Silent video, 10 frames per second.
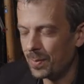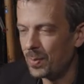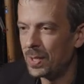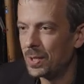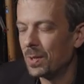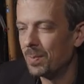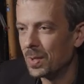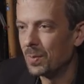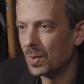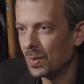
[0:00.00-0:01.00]
the British
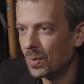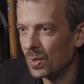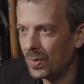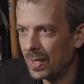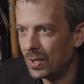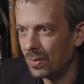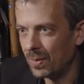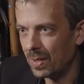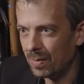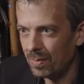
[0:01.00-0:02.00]
Thompson was a feature of
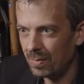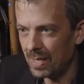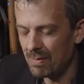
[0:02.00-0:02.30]
the